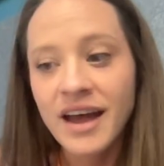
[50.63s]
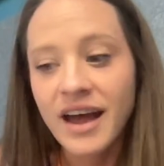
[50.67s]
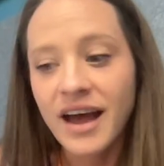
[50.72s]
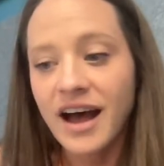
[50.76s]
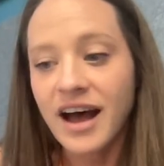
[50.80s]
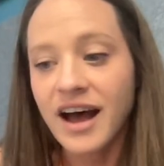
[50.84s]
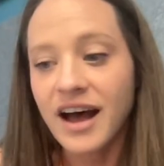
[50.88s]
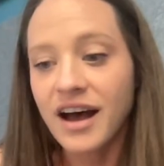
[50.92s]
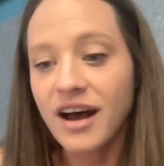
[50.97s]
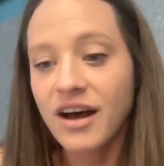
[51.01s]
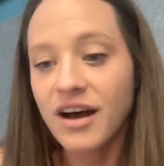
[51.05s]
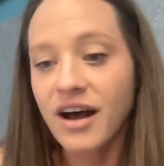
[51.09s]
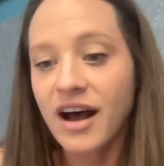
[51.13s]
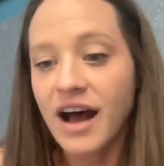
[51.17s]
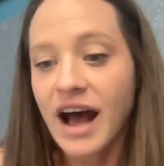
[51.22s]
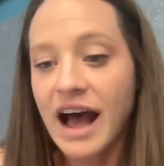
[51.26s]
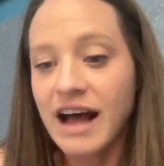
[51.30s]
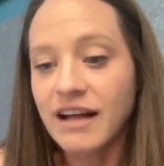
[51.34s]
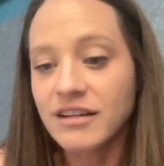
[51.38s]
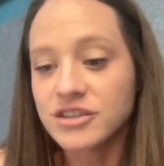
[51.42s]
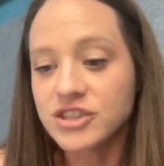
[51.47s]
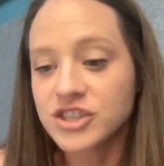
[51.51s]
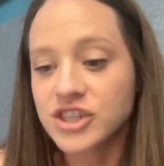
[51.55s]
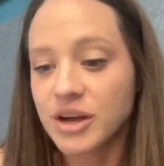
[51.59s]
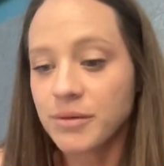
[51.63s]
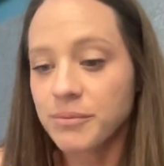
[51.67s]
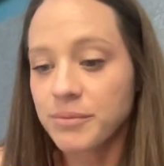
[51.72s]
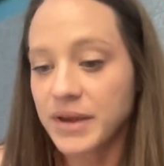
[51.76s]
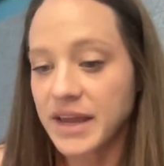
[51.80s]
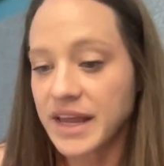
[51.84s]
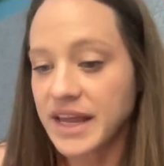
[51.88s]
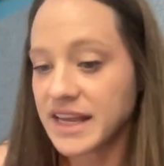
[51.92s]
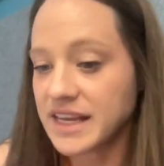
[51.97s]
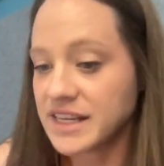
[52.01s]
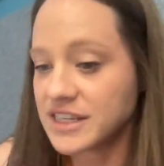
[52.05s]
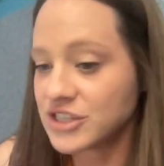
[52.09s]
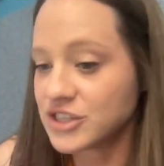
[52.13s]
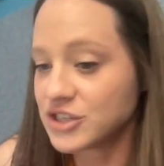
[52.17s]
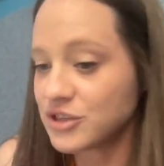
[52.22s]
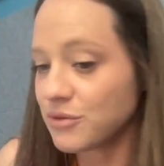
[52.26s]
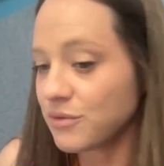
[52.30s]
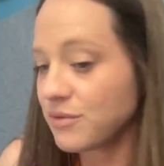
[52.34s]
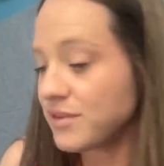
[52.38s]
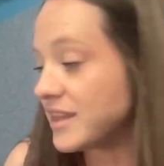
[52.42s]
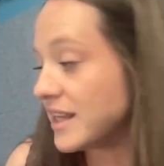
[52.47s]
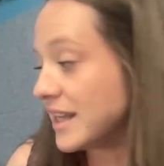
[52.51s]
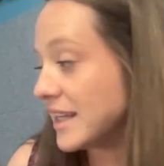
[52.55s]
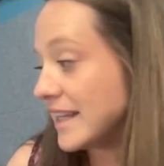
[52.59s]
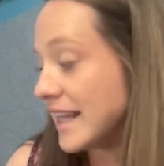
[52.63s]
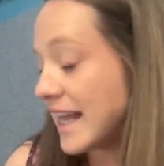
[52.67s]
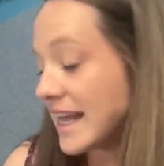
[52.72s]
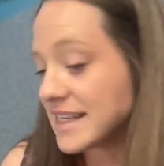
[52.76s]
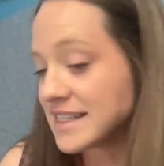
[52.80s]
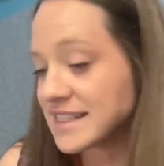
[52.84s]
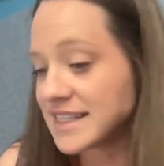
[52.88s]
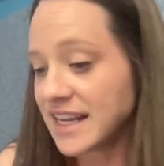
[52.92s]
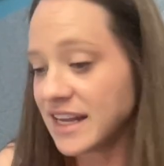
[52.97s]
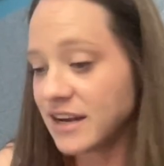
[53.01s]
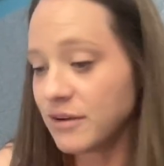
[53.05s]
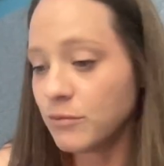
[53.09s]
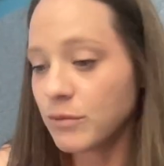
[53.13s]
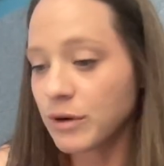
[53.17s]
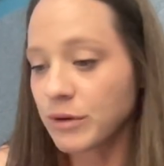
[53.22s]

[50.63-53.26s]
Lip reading: I'll jump into the lesson.